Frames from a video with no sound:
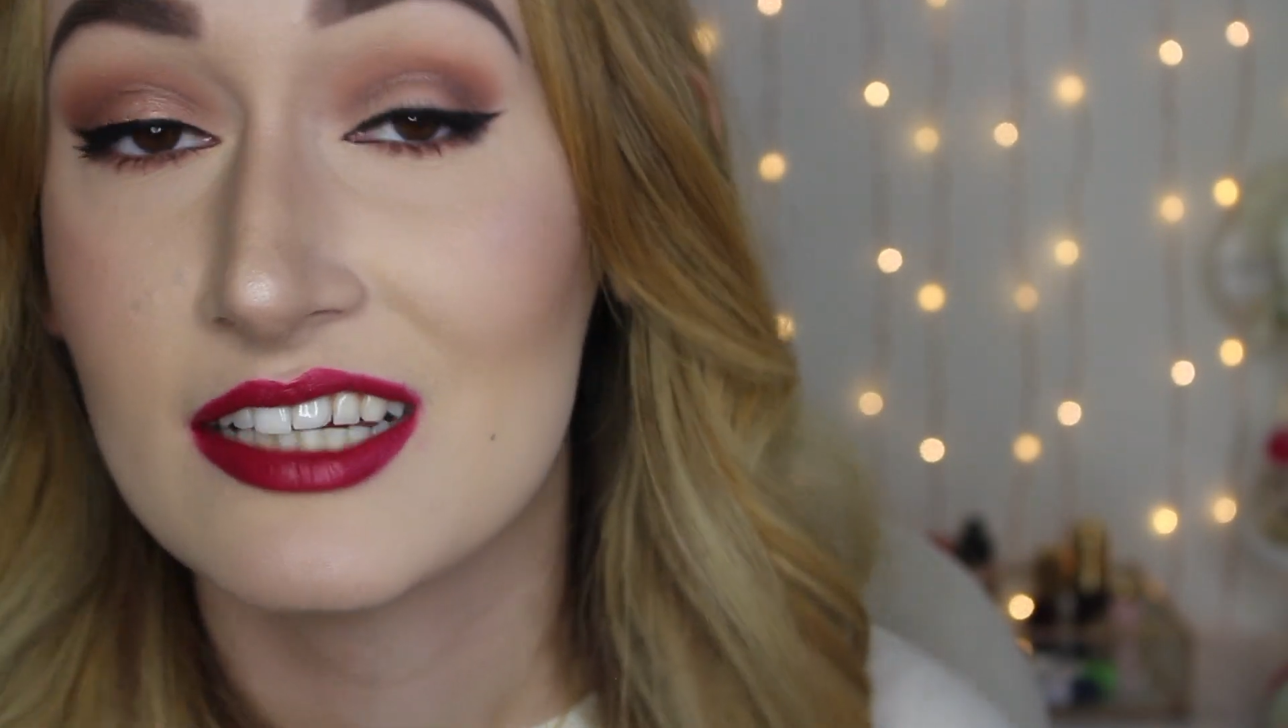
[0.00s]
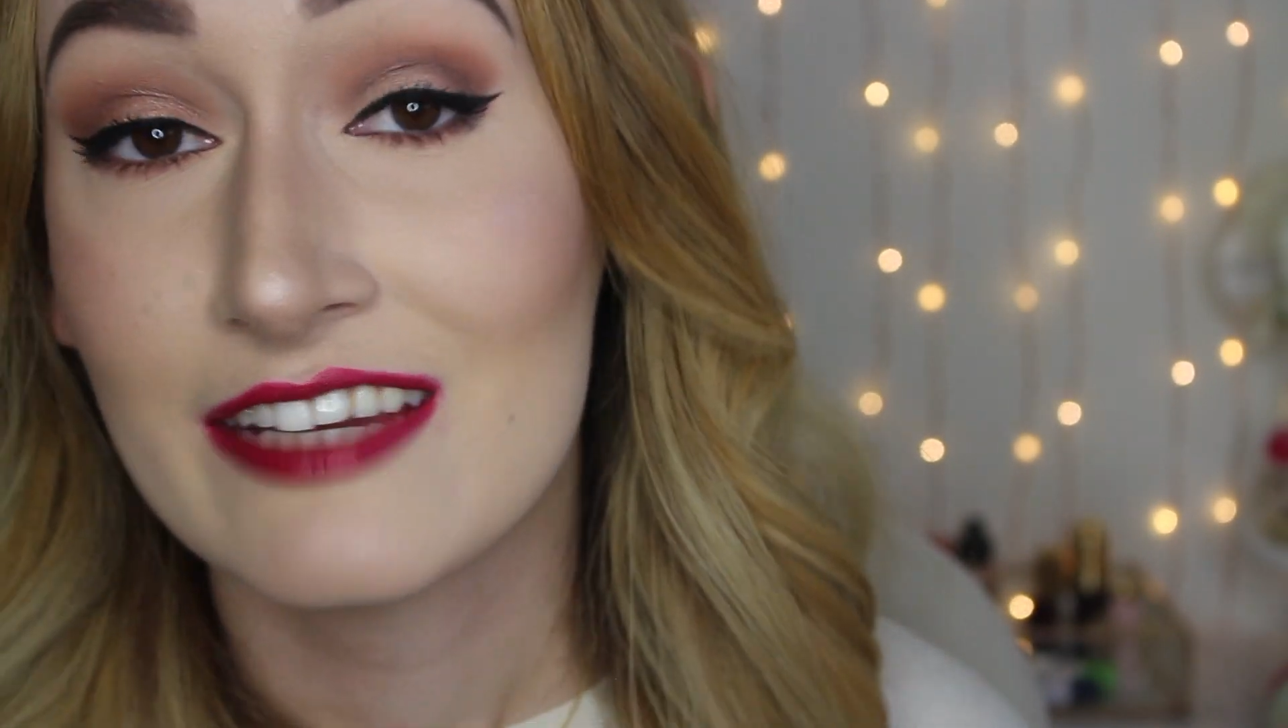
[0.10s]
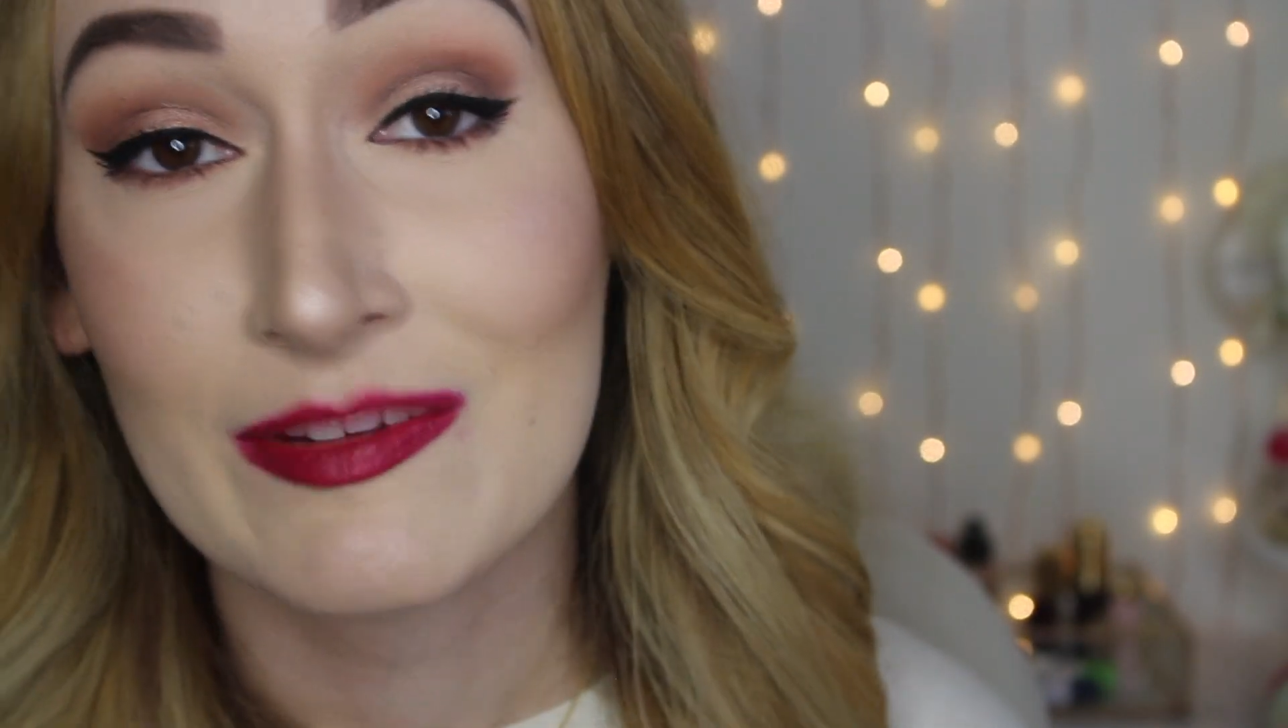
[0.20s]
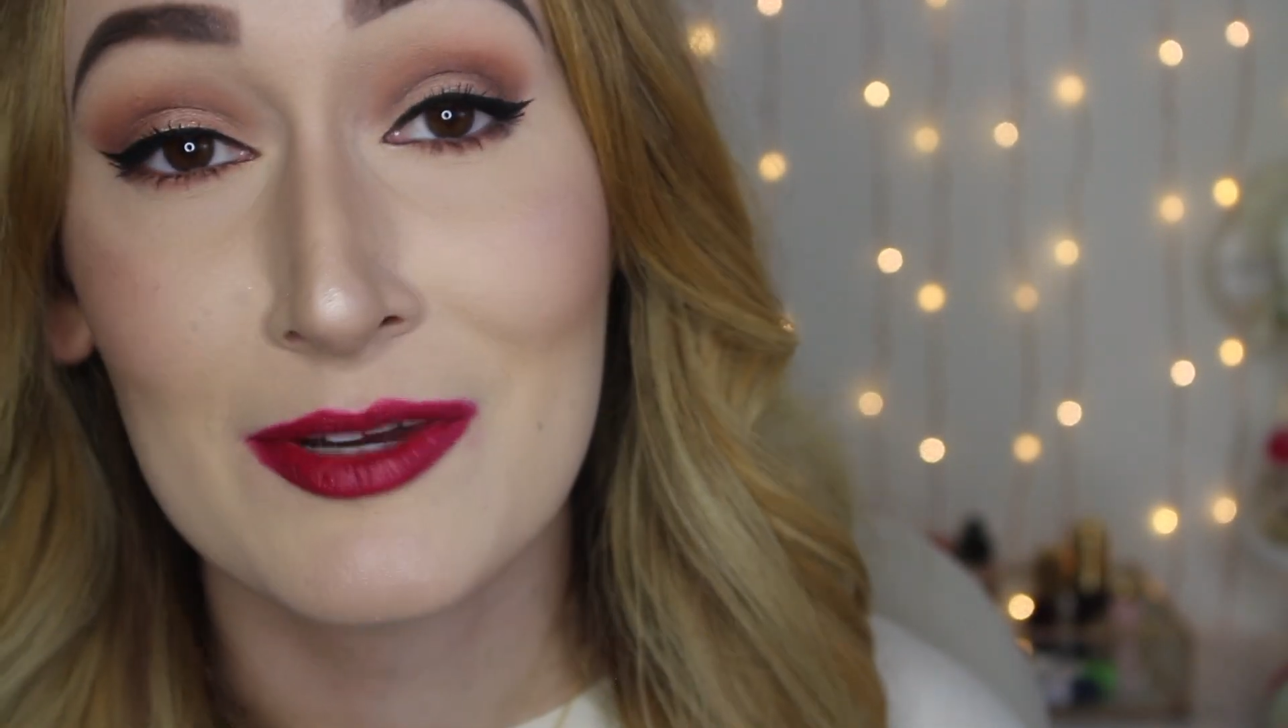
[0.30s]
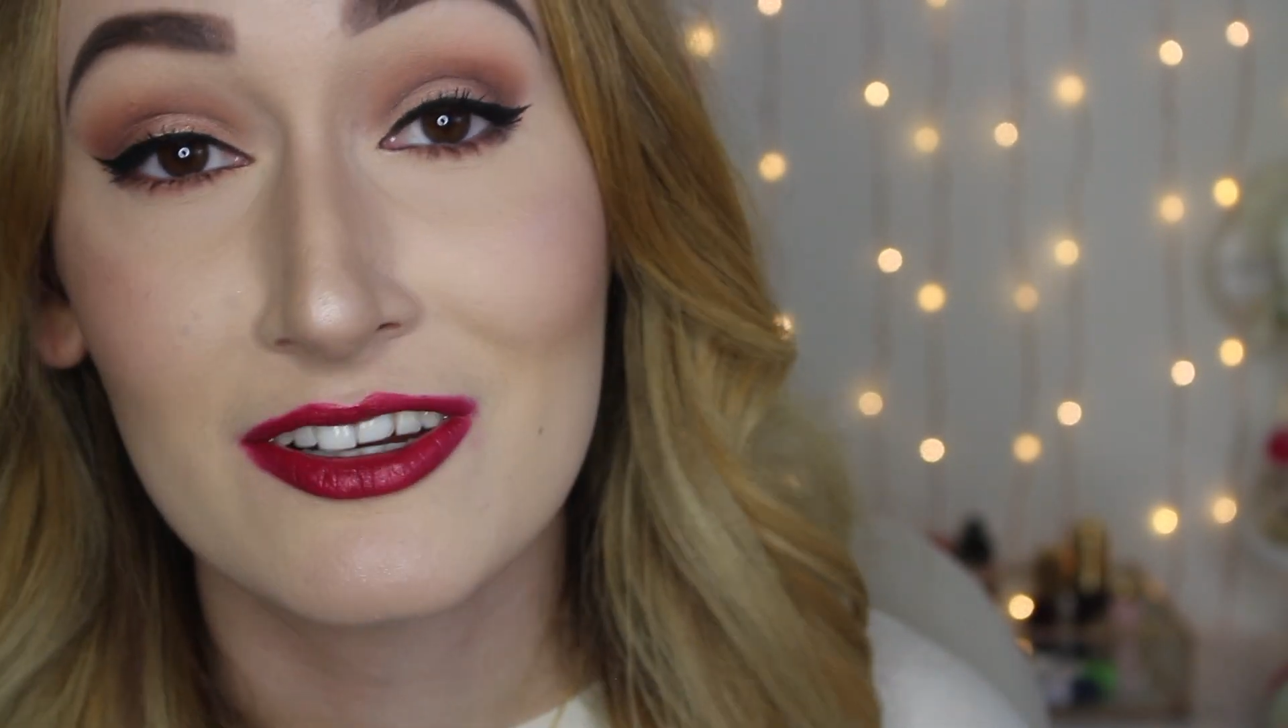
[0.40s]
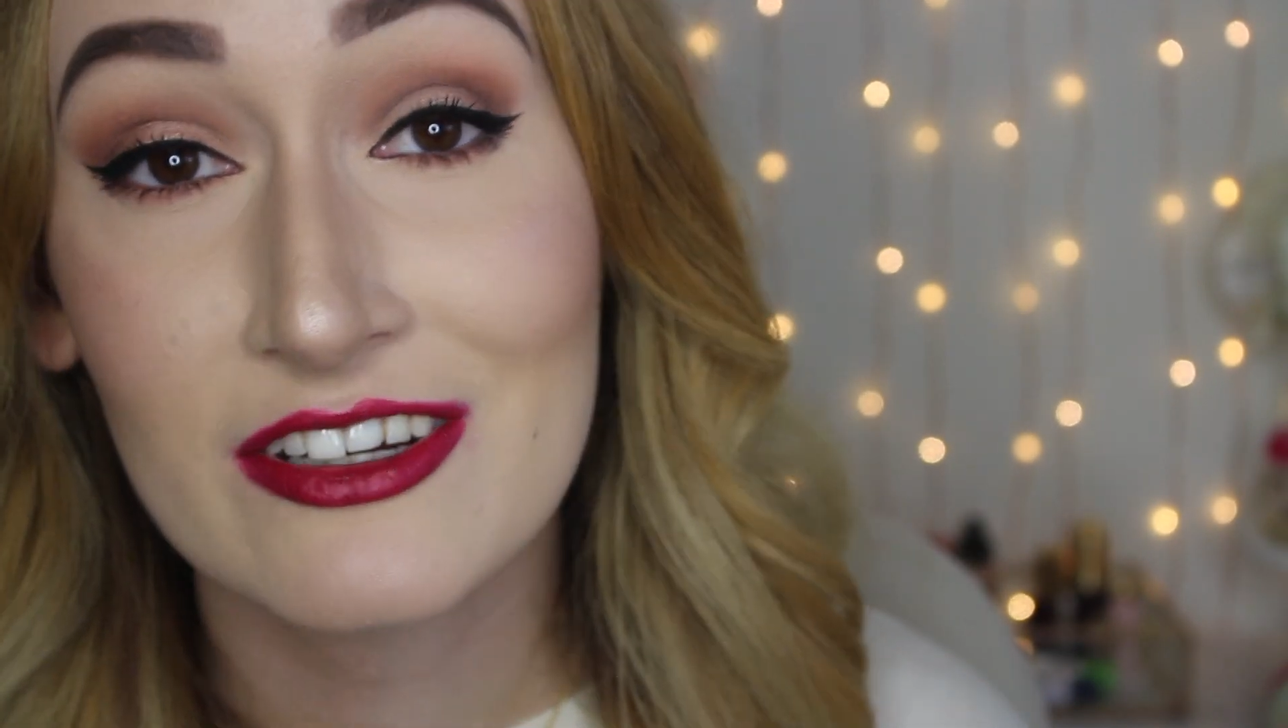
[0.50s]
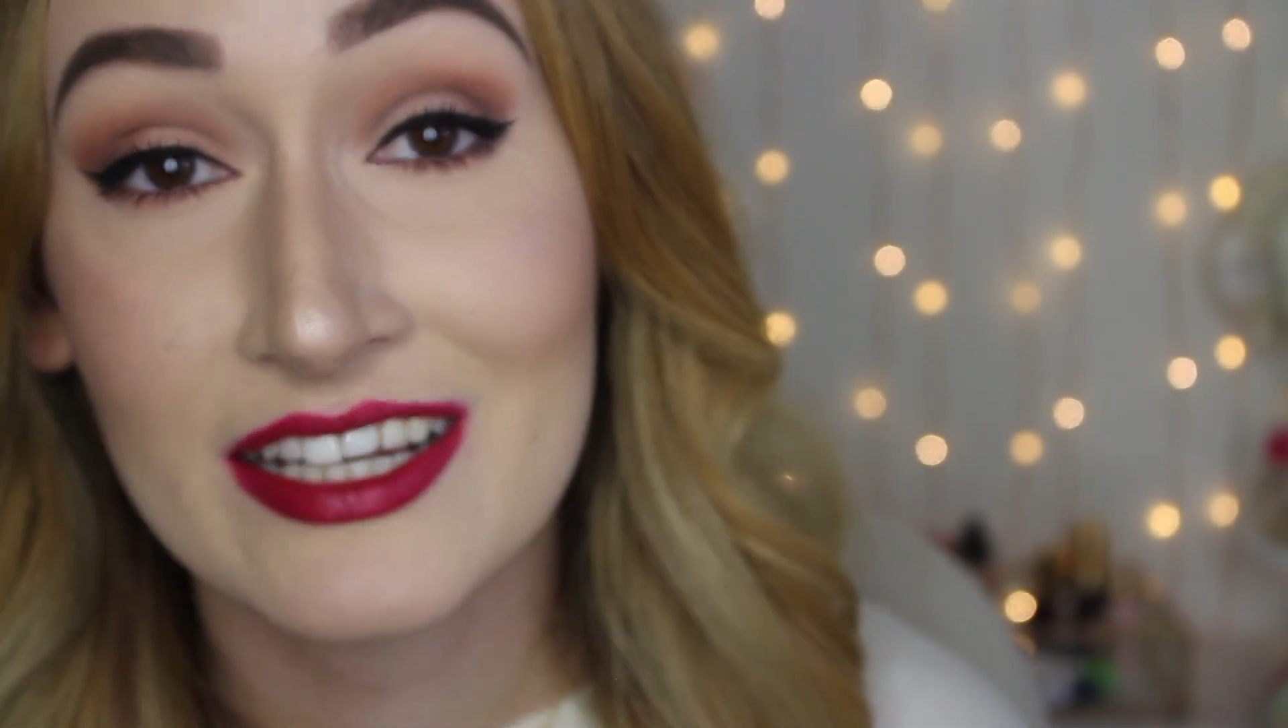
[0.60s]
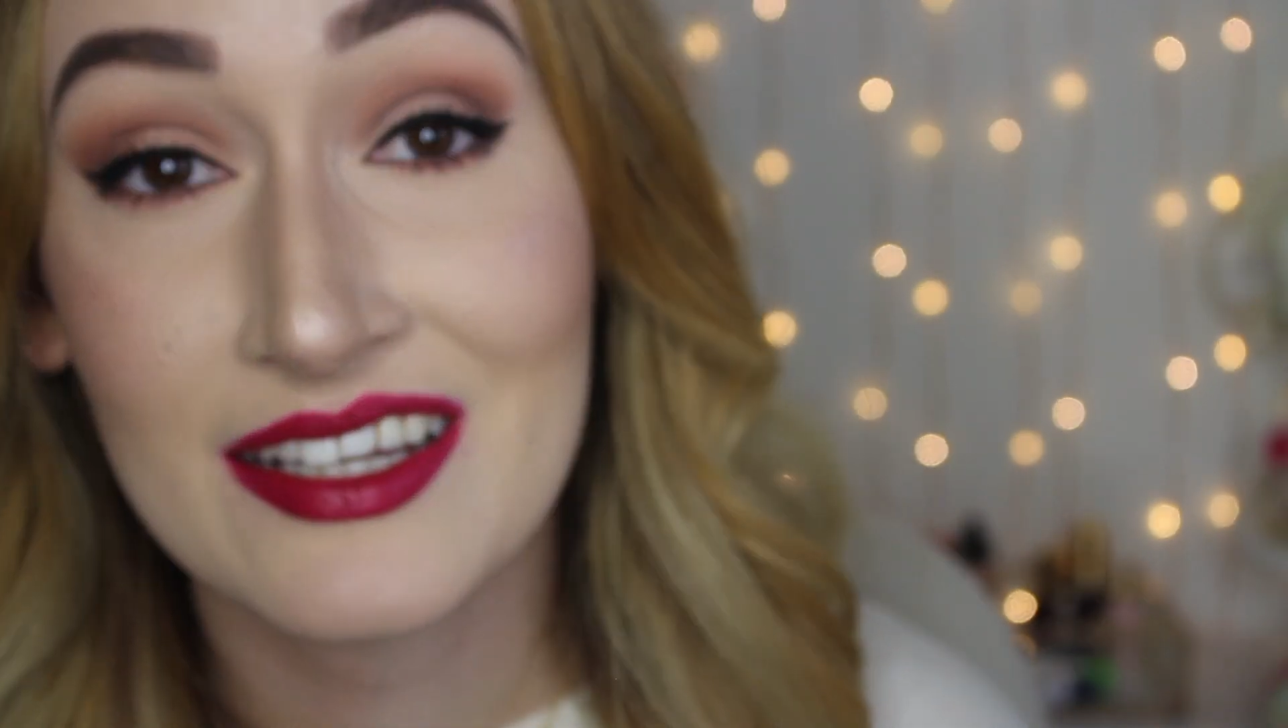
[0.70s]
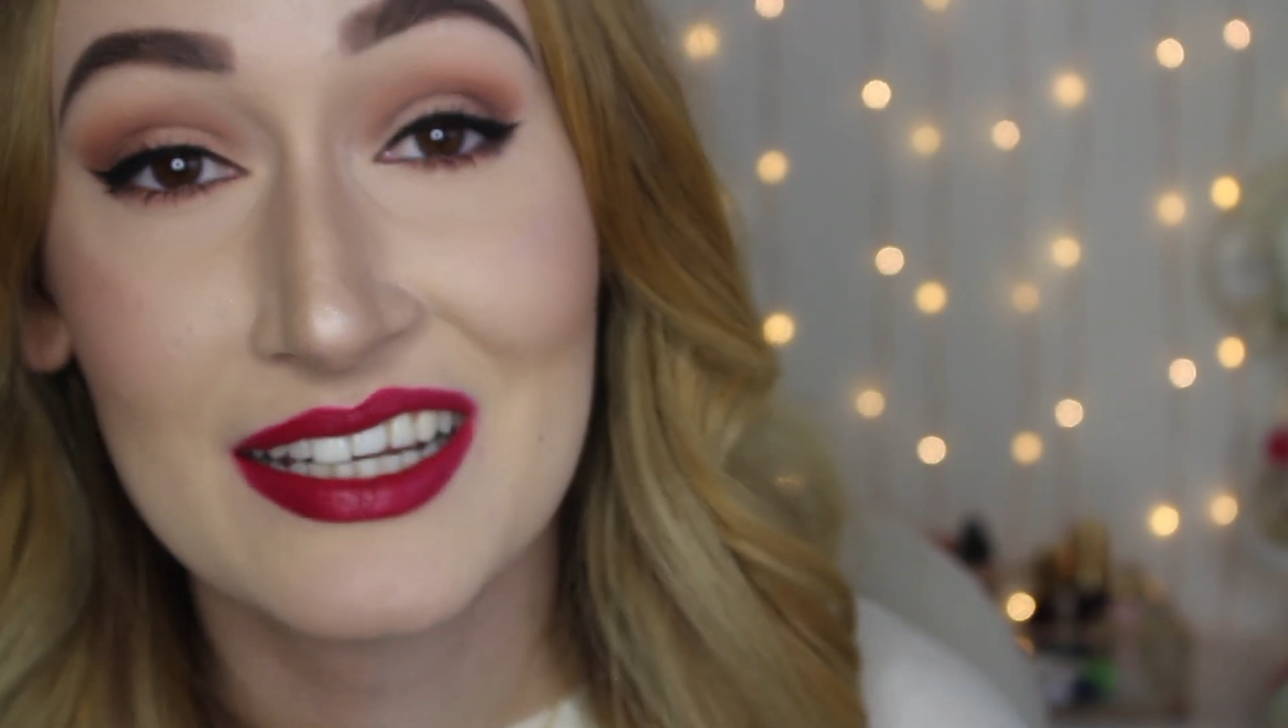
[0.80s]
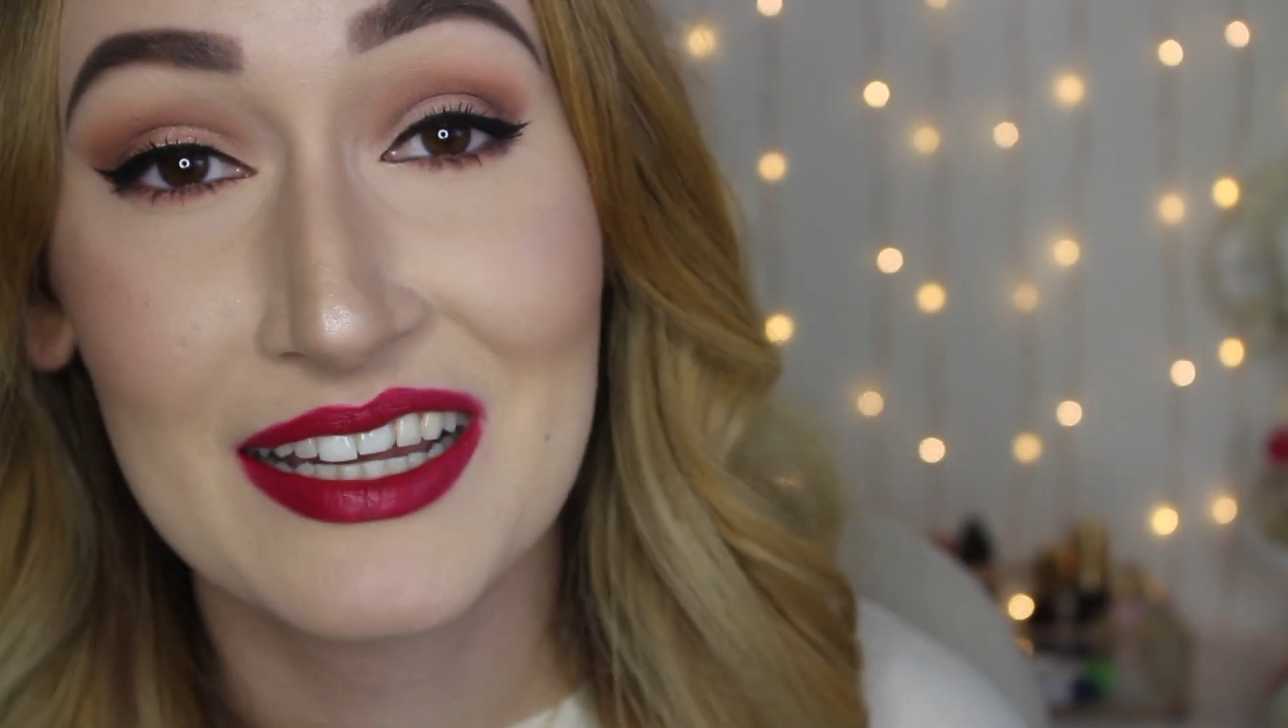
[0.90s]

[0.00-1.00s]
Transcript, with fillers: if I'm hungry